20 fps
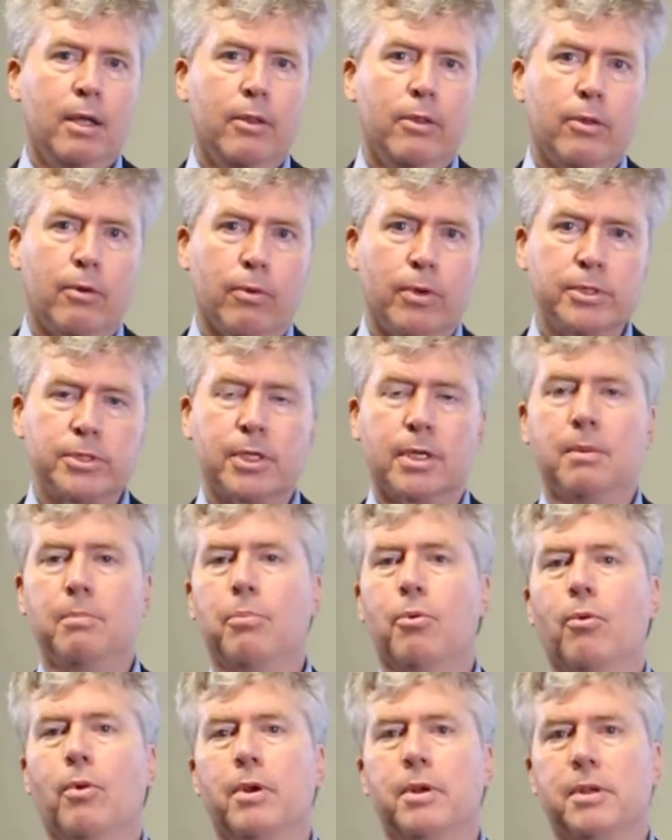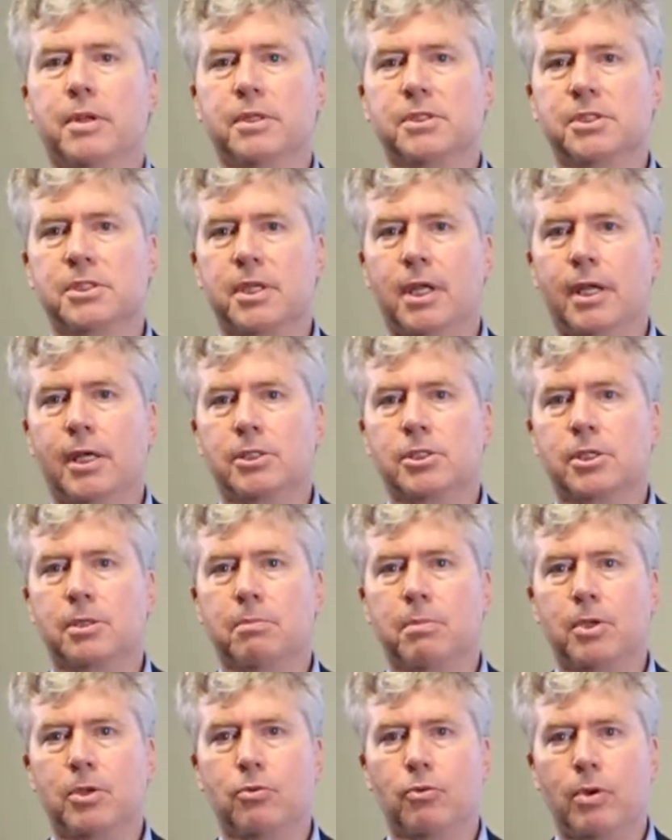there is an important
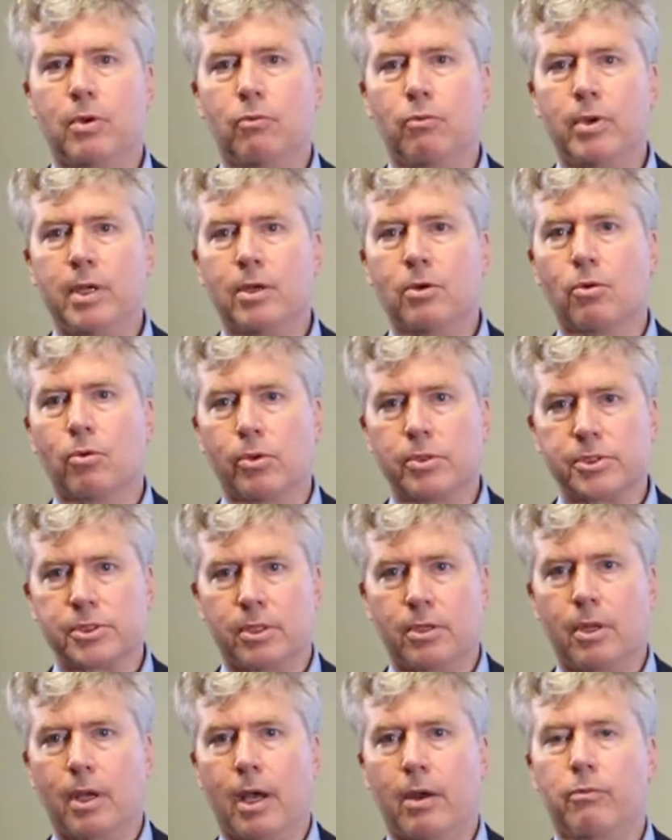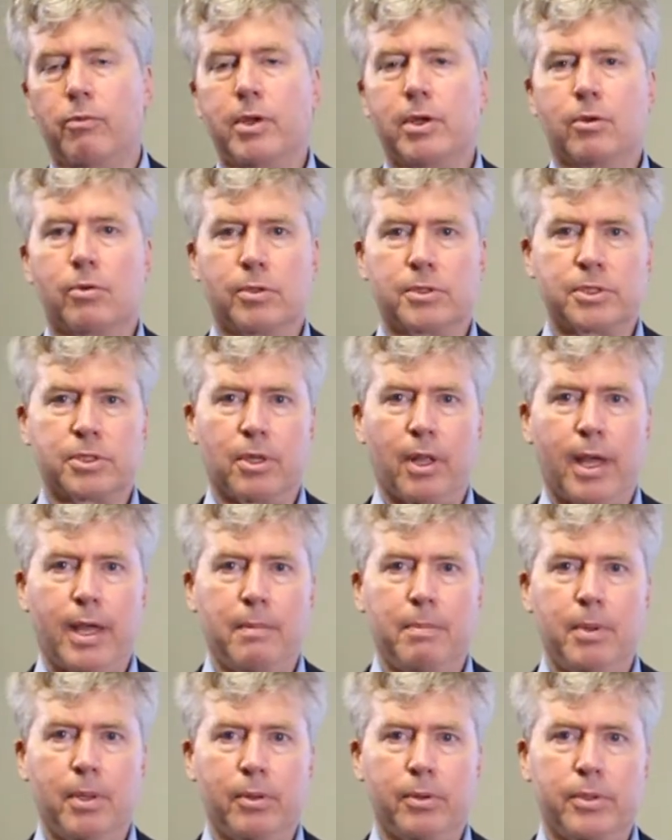distinction between recourse and non-recourse
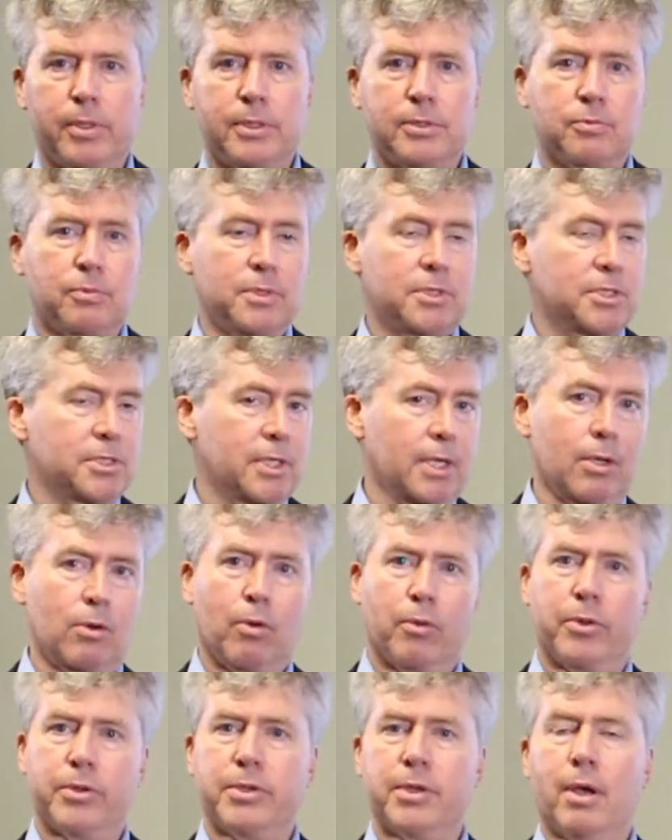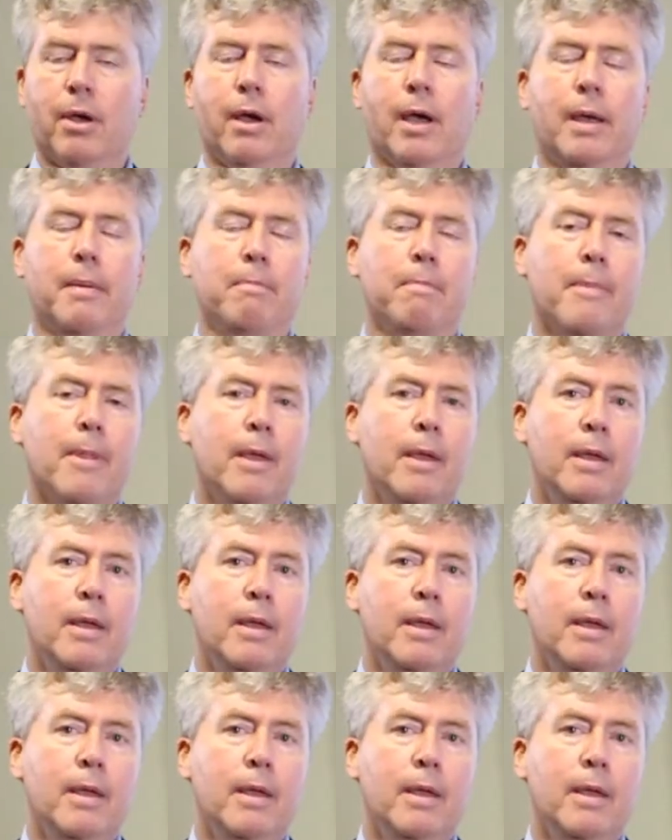liabilities. We see it all the time.